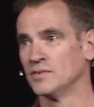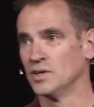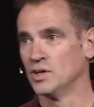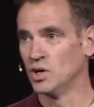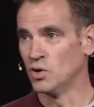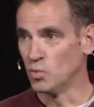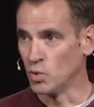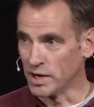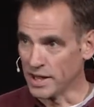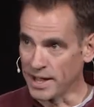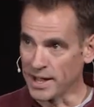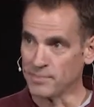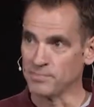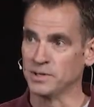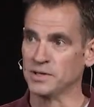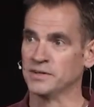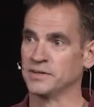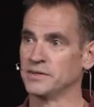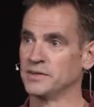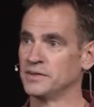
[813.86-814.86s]
of what
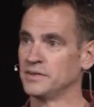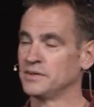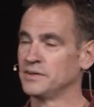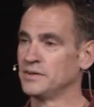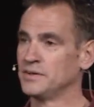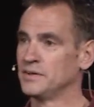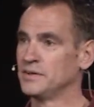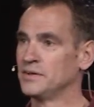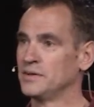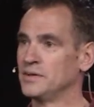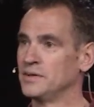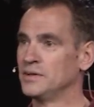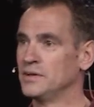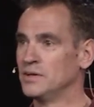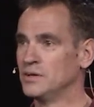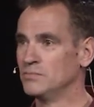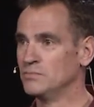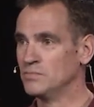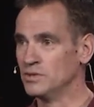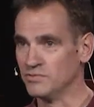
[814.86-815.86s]
happened
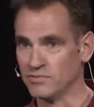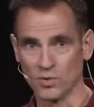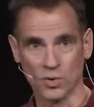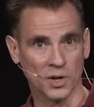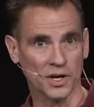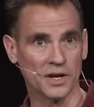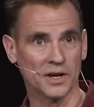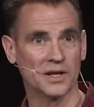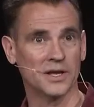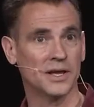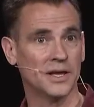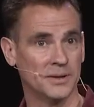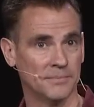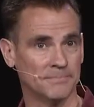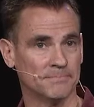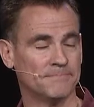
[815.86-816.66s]
before he came.